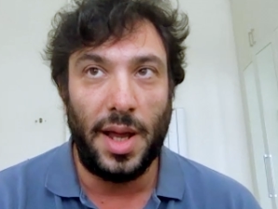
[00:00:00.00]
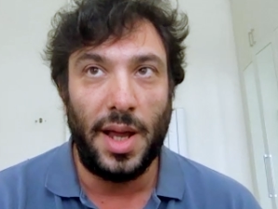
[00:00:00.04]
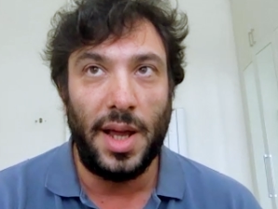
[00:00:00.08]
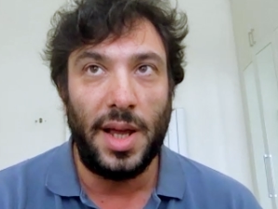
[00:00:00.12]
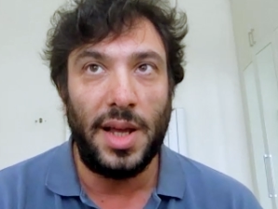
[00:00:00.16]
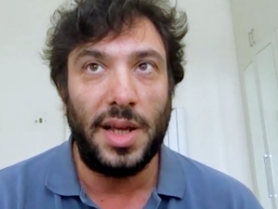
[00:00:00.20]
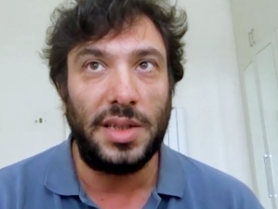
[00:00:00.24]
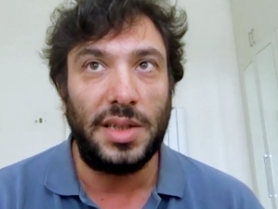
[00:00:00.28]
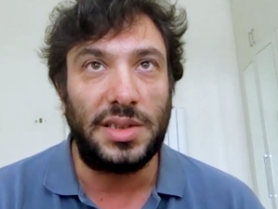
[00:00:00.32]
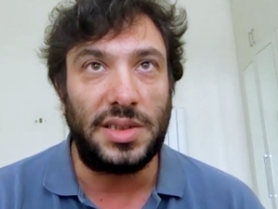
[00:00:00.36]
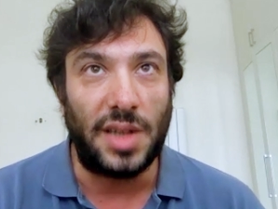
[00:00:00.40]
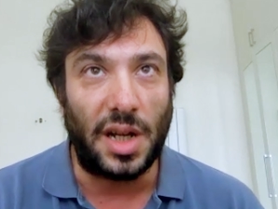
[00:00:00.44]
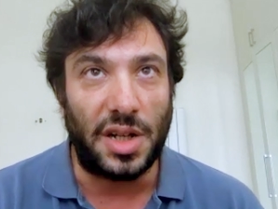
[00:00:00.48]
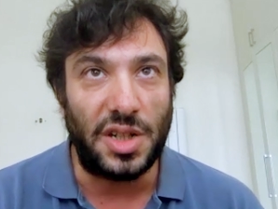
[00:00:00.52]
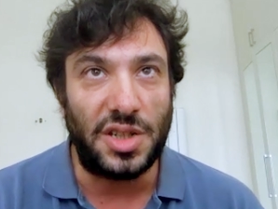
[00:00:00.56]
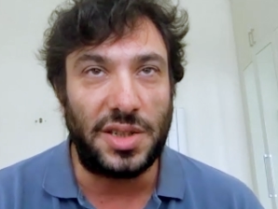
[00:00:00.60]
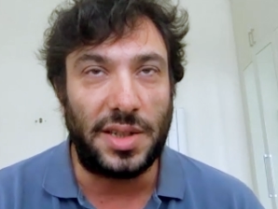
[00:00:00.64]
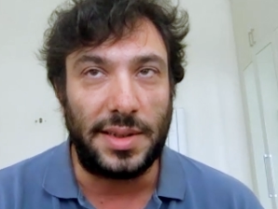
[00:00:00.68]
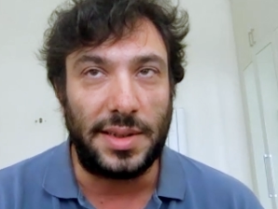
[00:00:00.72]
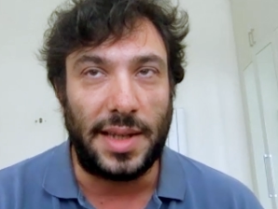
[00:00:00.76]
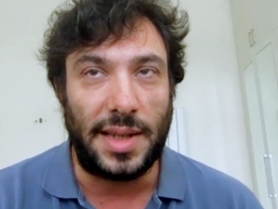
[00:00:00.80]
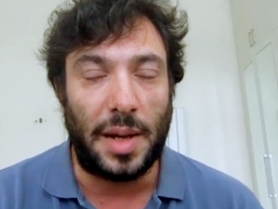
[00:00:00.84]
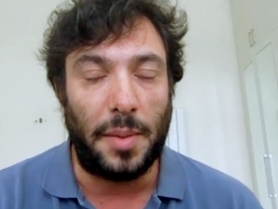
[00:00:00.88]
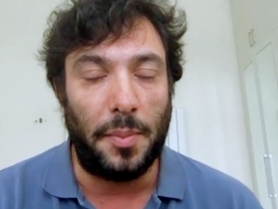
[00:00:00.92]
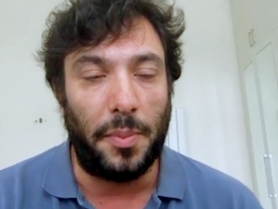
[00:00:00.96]
such that
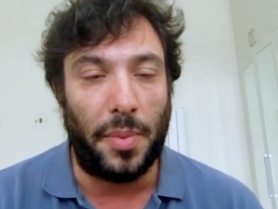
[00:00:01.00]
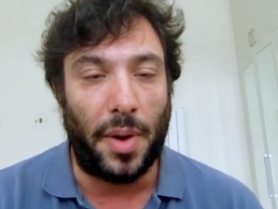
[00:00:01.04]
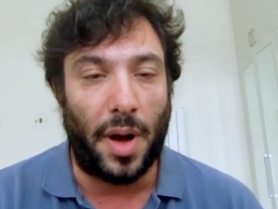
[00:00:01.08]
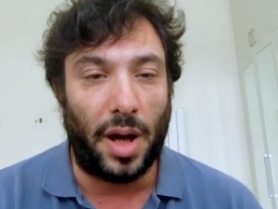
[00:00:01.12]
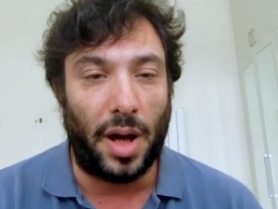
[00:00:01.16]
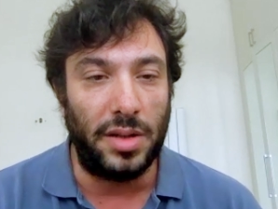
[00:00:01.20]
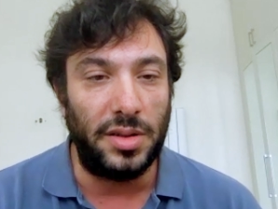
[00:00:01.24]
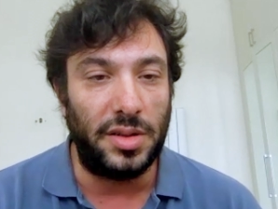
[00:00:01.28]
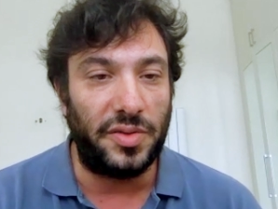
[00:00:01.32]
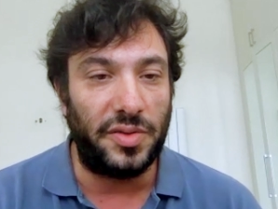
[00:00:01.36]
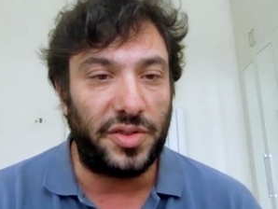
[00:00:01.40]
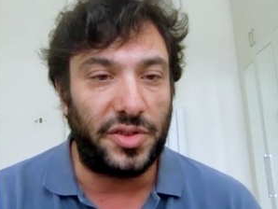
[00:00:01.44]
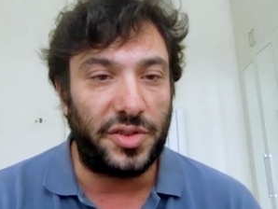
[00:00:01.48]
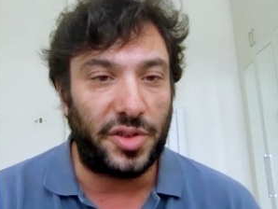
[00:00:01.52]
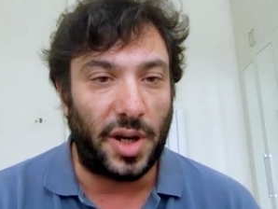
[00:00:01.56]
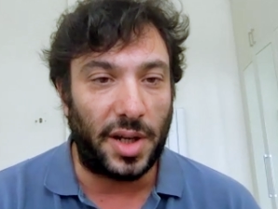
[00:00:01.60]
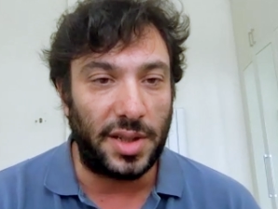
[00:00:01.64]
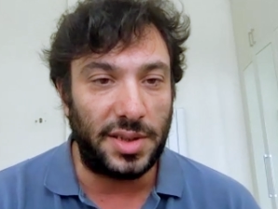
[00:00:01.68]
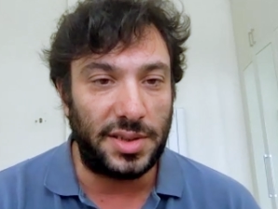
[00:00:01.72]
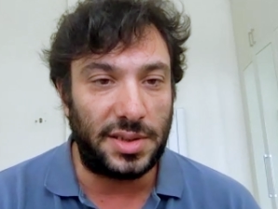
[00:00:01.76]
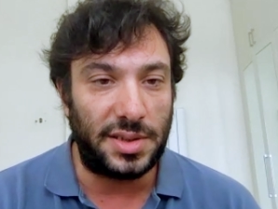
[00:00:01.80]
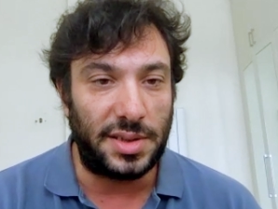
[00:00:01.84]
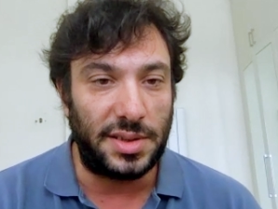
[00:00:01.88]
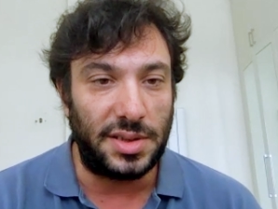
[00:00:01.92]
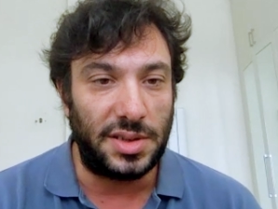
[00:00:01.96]
bond of
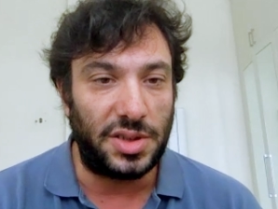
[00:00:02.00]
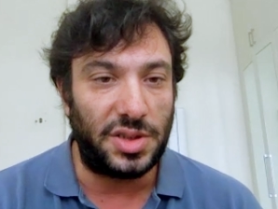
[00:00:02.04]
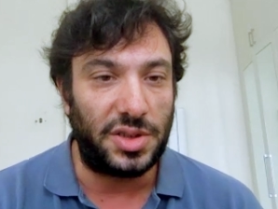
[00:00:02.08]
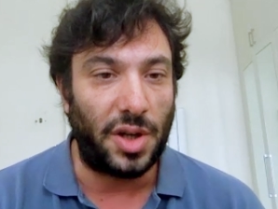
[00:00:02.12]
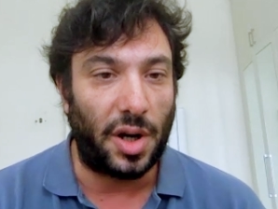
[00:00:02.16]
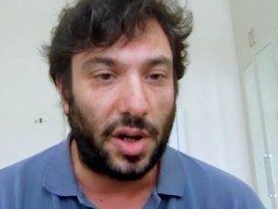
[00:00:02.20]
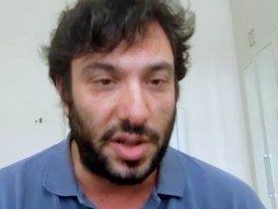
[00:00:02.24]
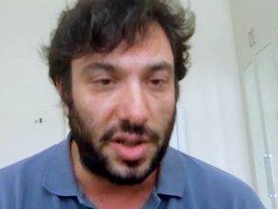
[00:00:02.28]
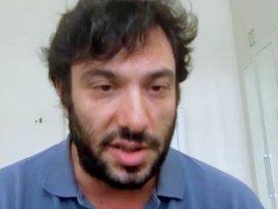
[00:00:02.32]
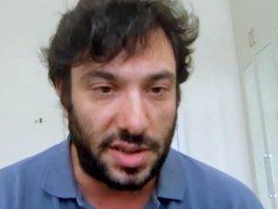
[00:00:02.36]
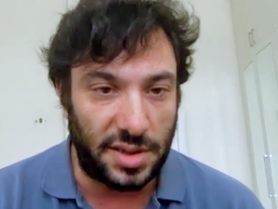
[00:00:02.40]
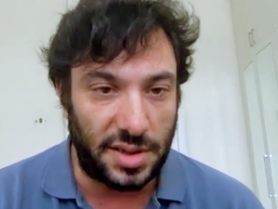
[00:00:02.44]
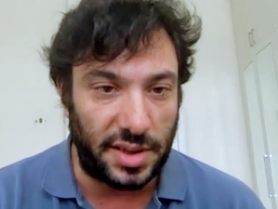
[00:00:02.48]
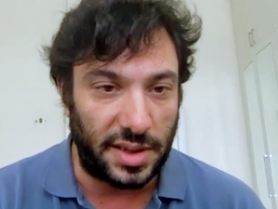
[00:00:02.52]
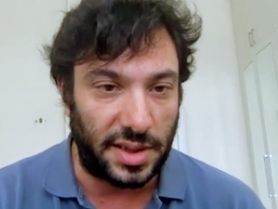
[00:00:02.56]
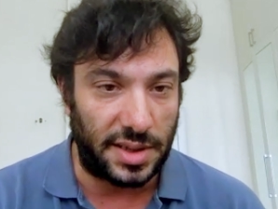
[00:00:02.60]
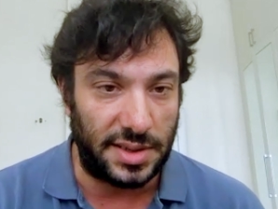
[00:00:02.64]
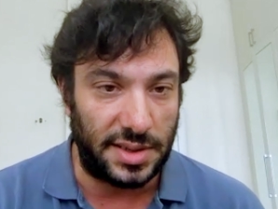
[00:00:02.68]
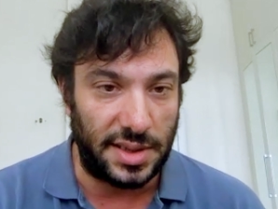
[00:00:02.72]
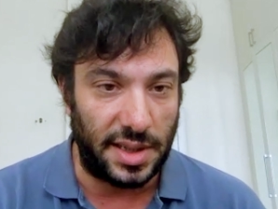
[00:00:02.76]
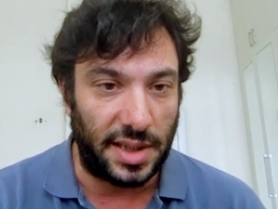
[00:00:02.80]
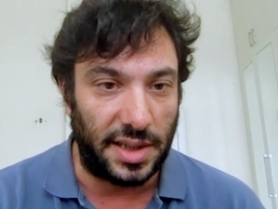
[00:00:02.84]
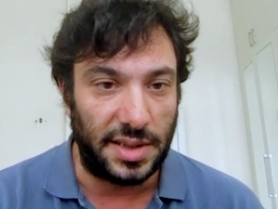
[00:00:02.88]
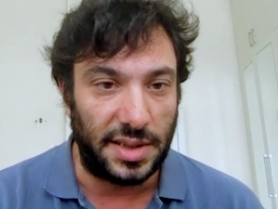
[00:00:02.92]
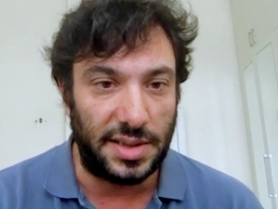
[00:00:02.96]
trust starts to
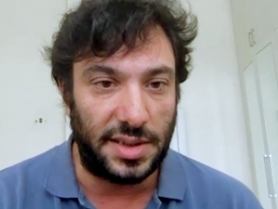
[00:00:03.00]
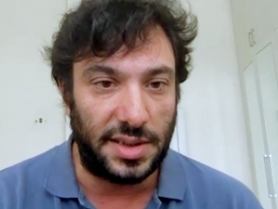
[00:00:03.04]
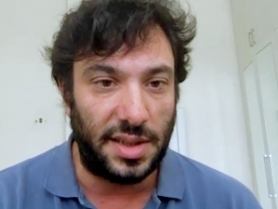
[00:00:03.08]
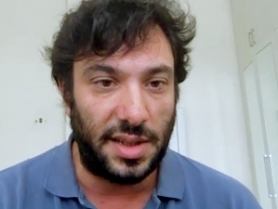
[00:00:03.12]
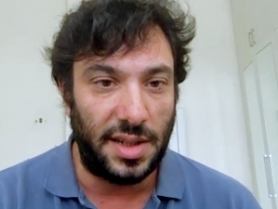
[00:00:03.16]
exist.